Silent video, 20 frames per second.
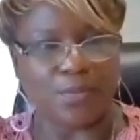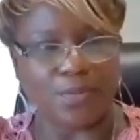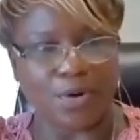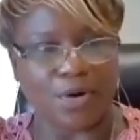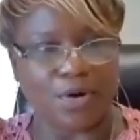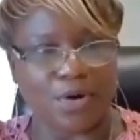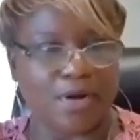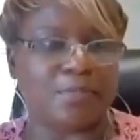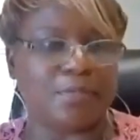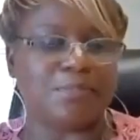
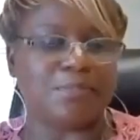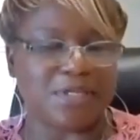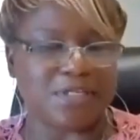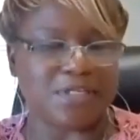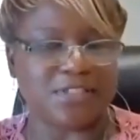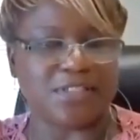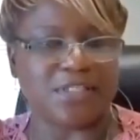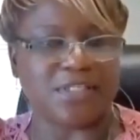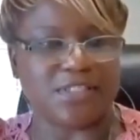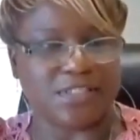were a
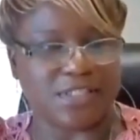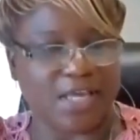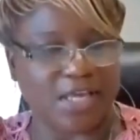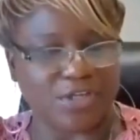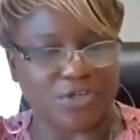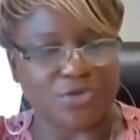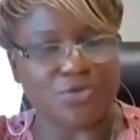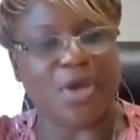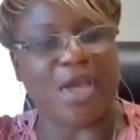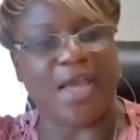business
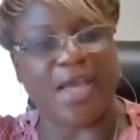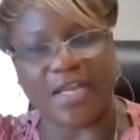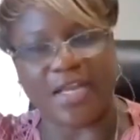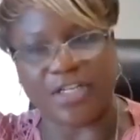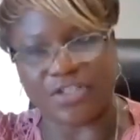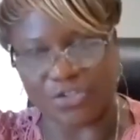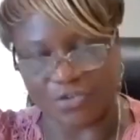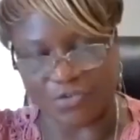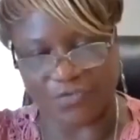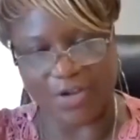that you
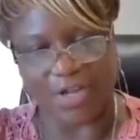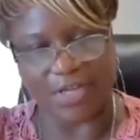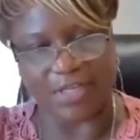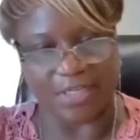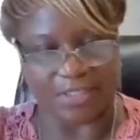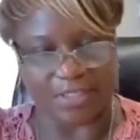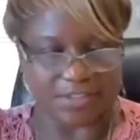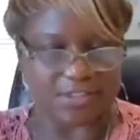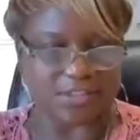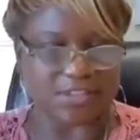had your
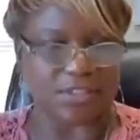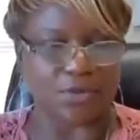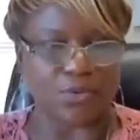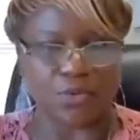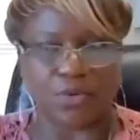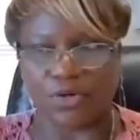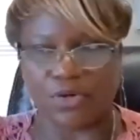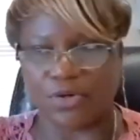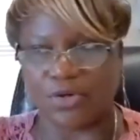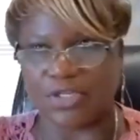finances in
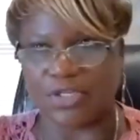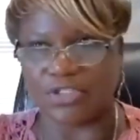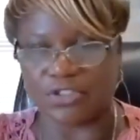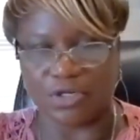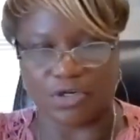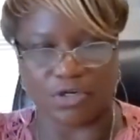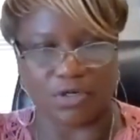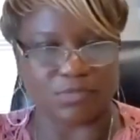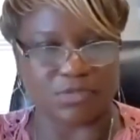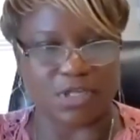order in
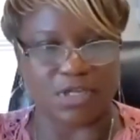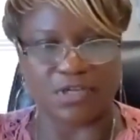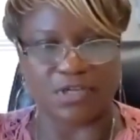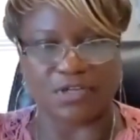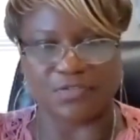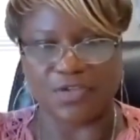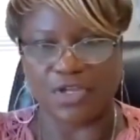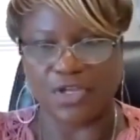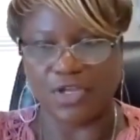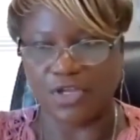terms
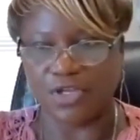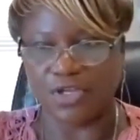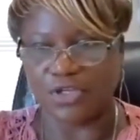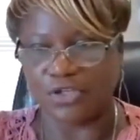of